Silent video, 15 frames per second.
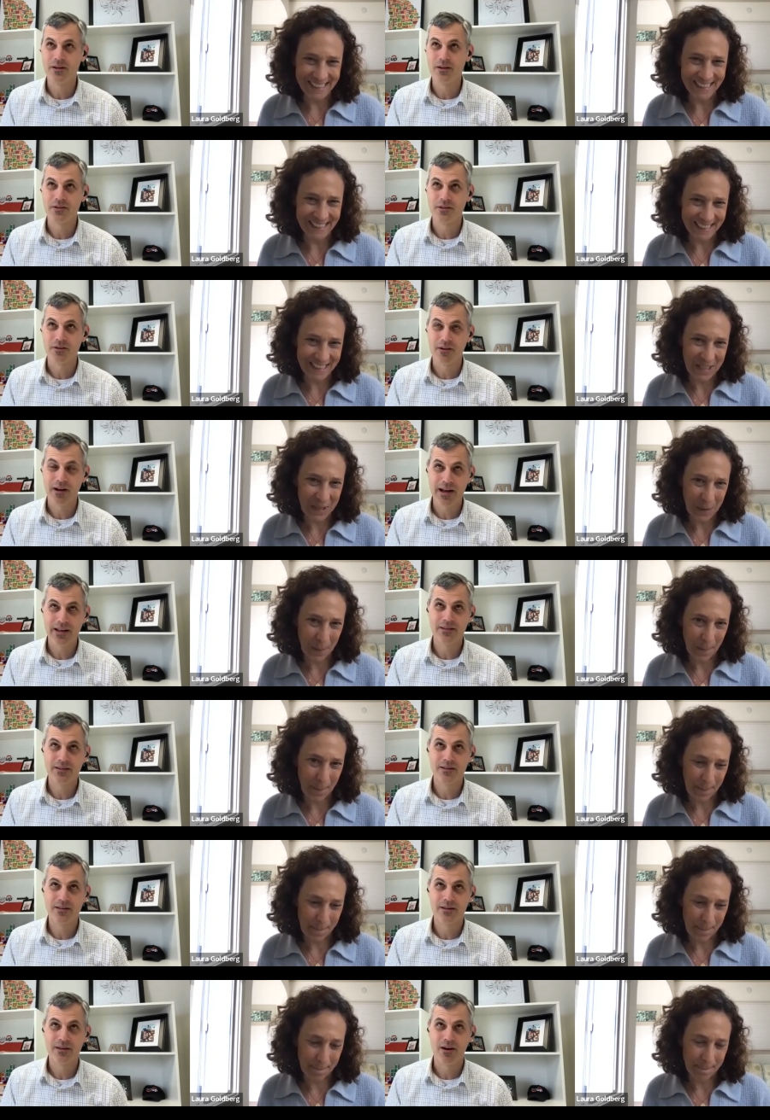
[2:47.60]
Speaker 1: an undergrad
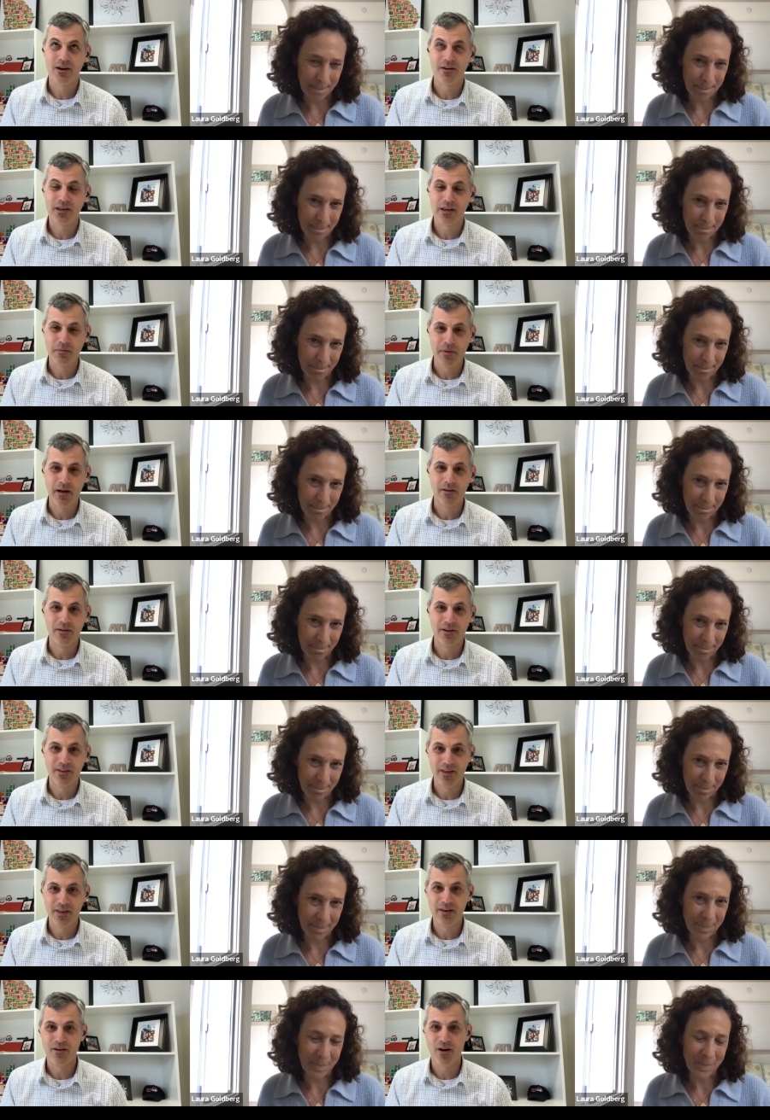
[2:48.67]
to Carnegie Mellon
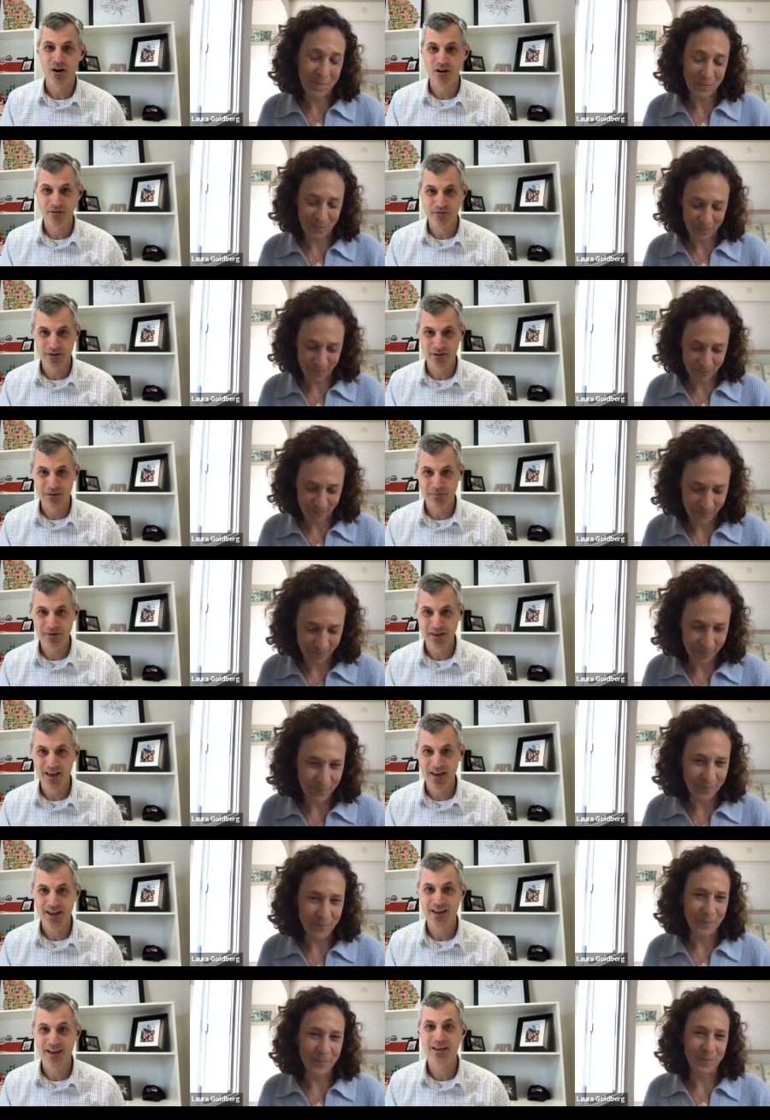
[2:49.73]
and then Harvard
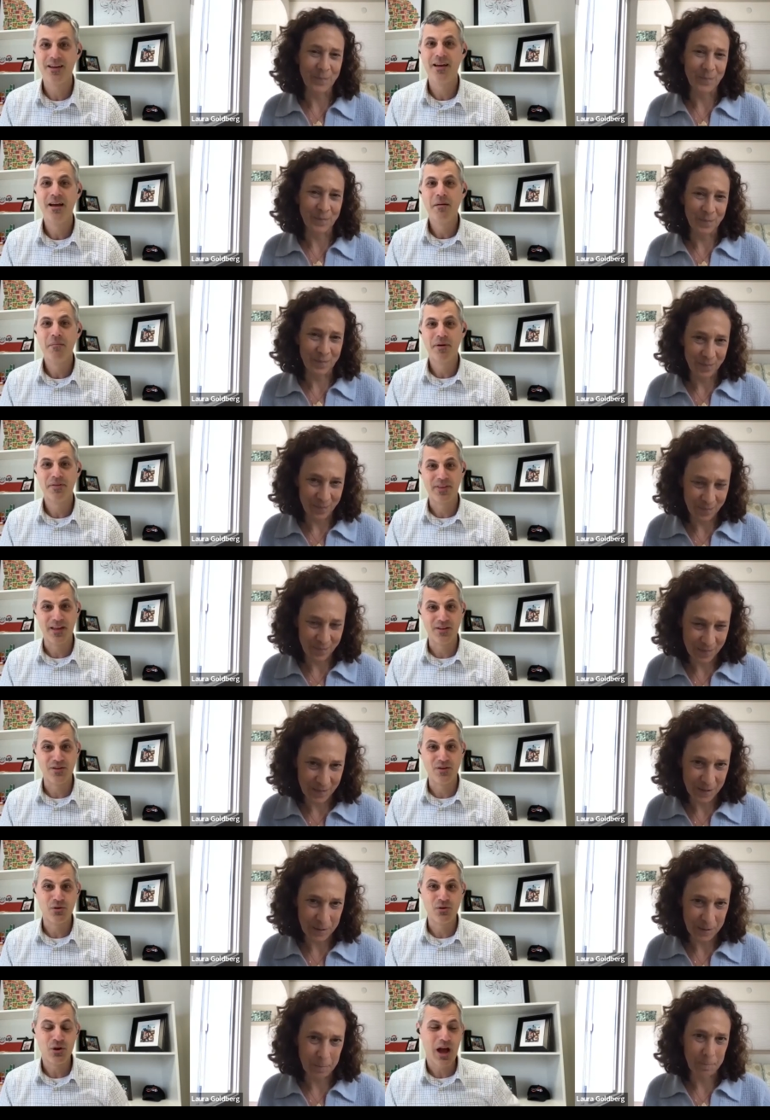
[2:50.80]
MBA, but
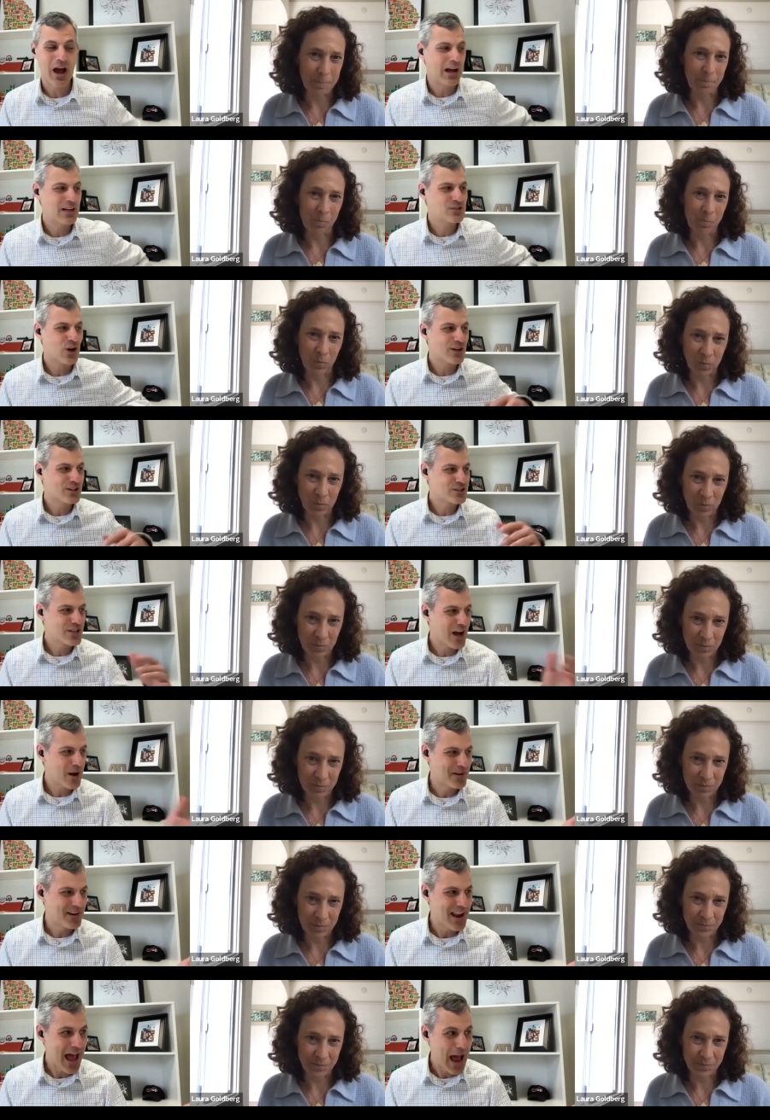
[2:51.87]
then you I saw a
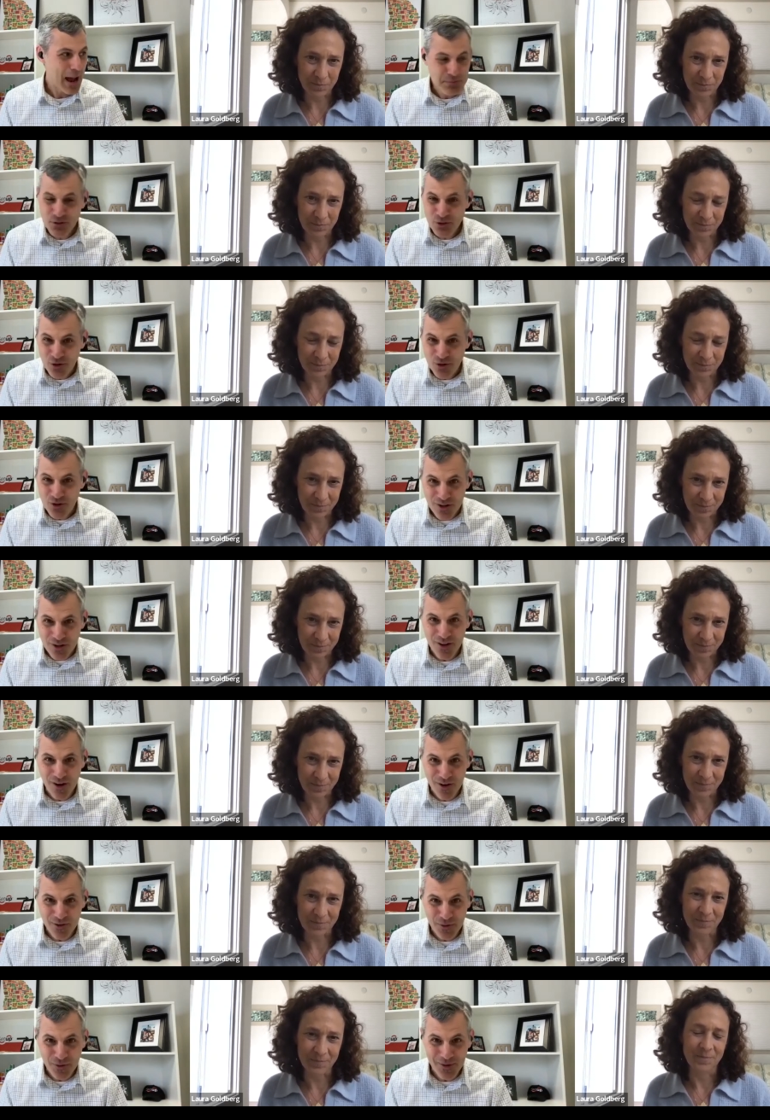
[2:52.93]
stop at Napster
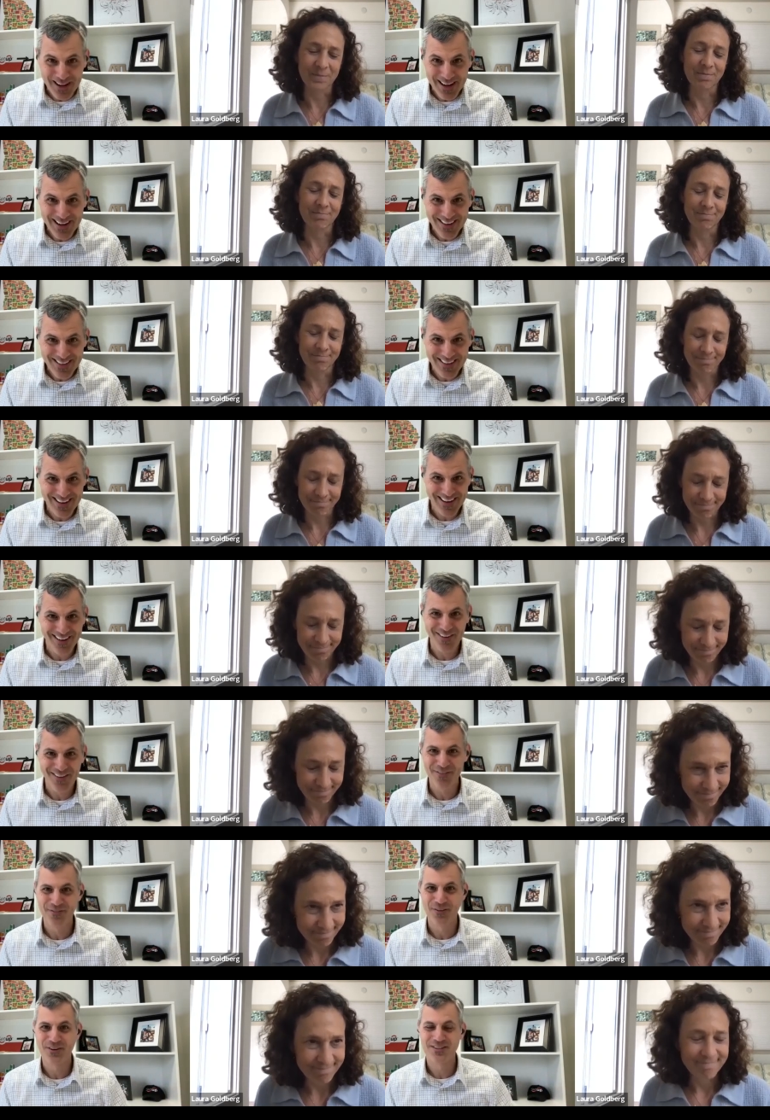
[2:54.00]
along the way
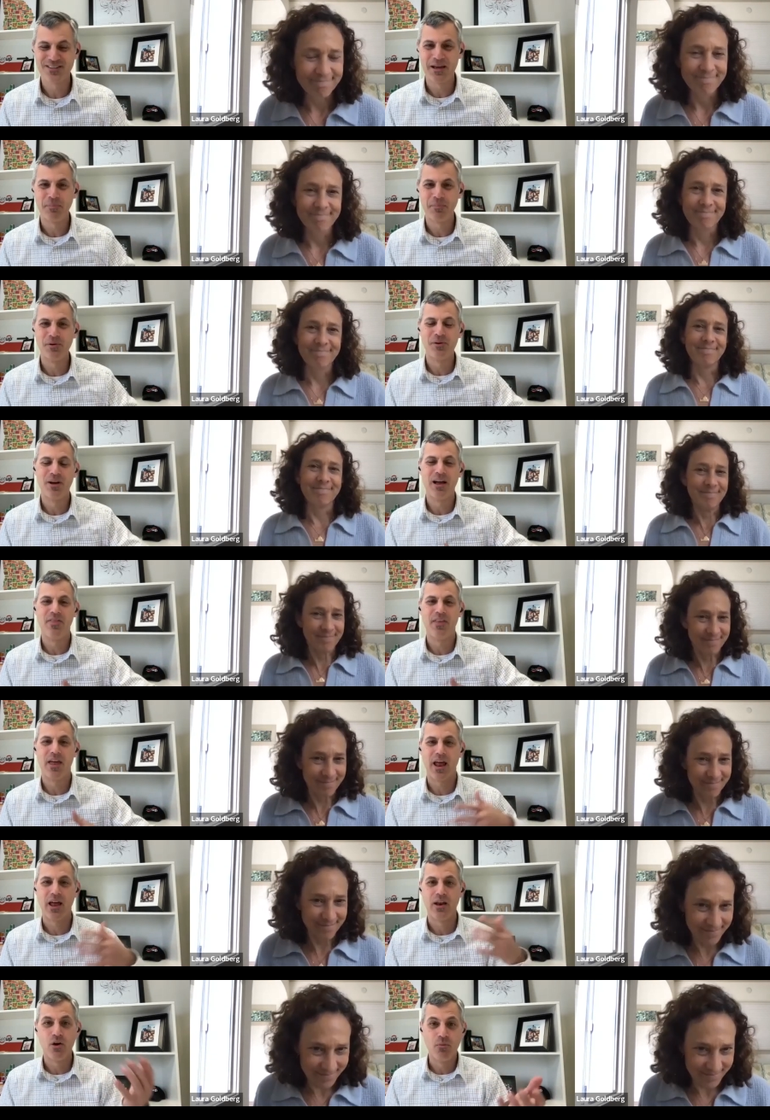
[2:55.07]
there, for example. And
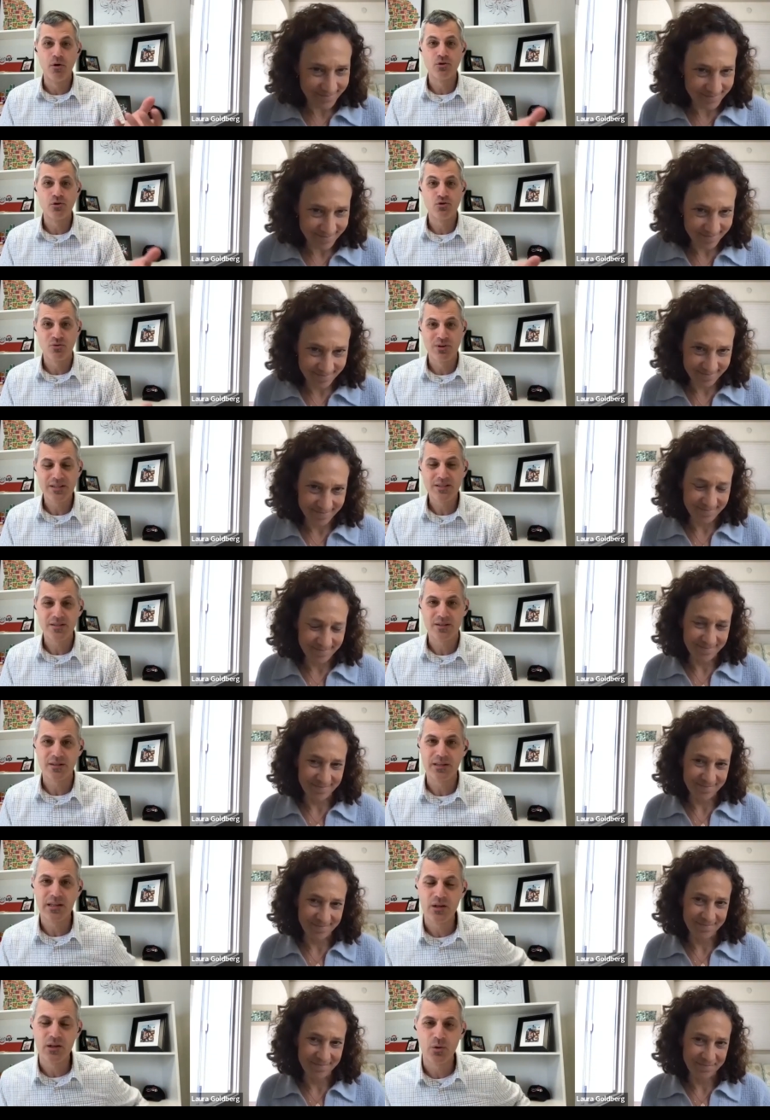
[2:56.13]
then I know most
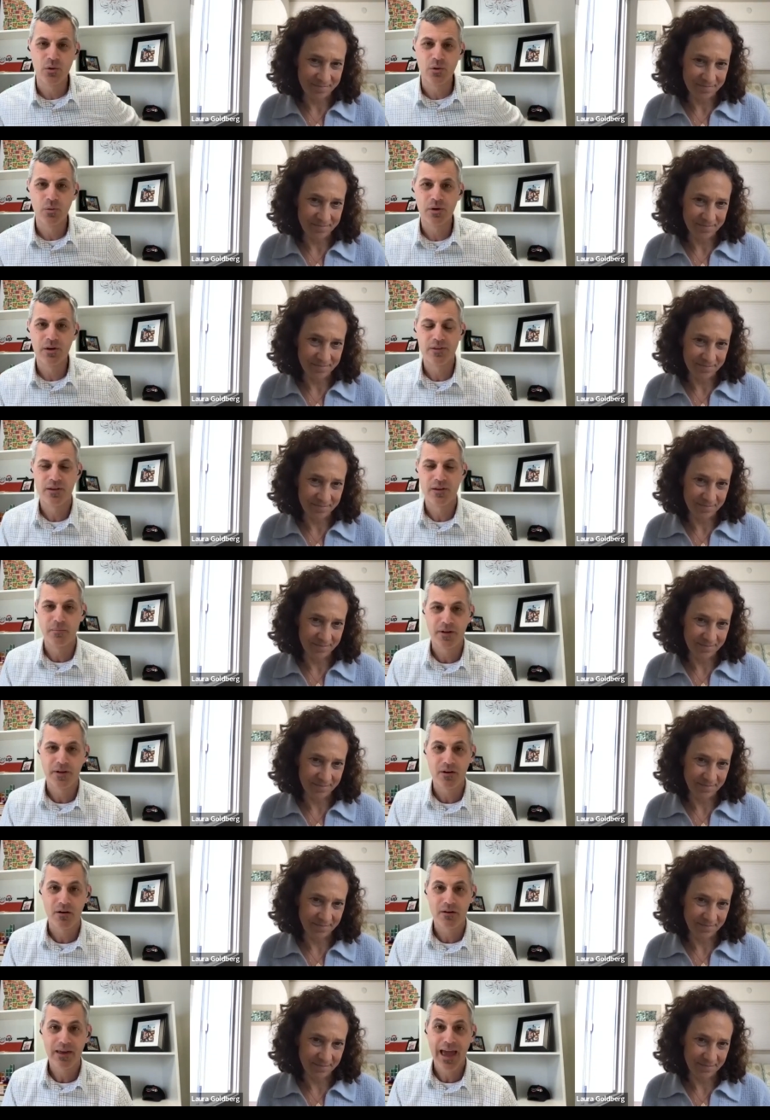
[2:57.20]
recently you were with a company
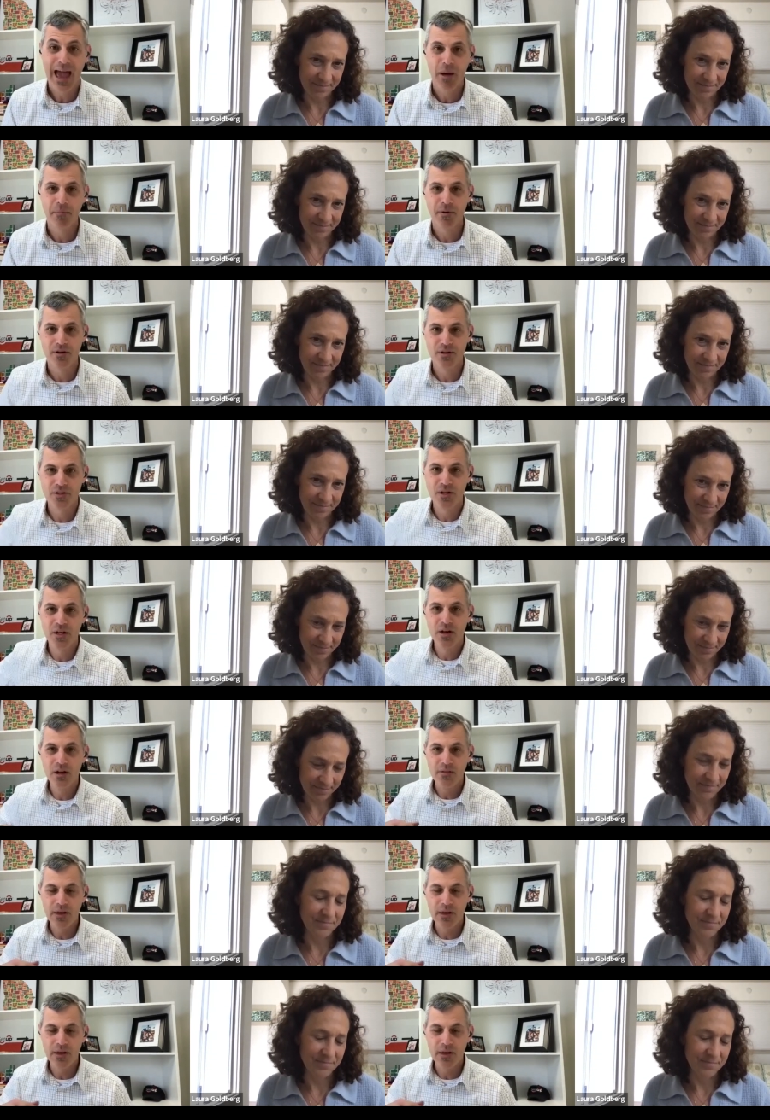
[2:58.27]
called Kabbage